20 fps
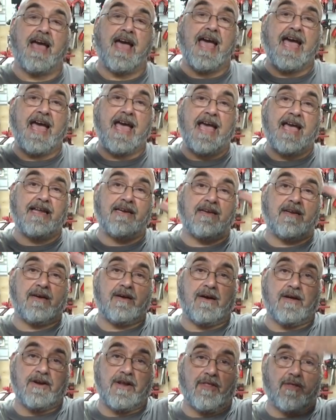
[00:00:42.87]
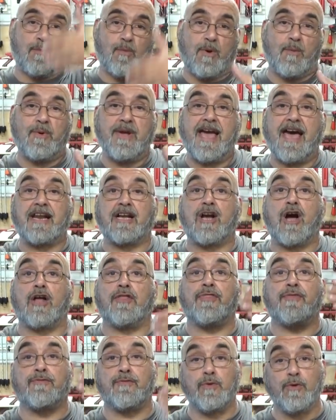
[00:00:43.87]
and another one we had to cut
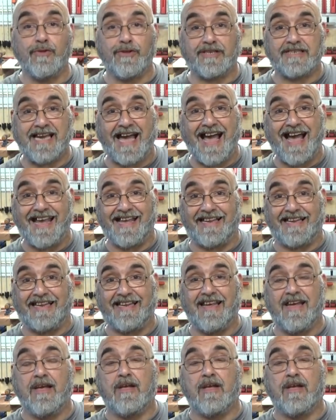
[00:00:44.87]
through the tile,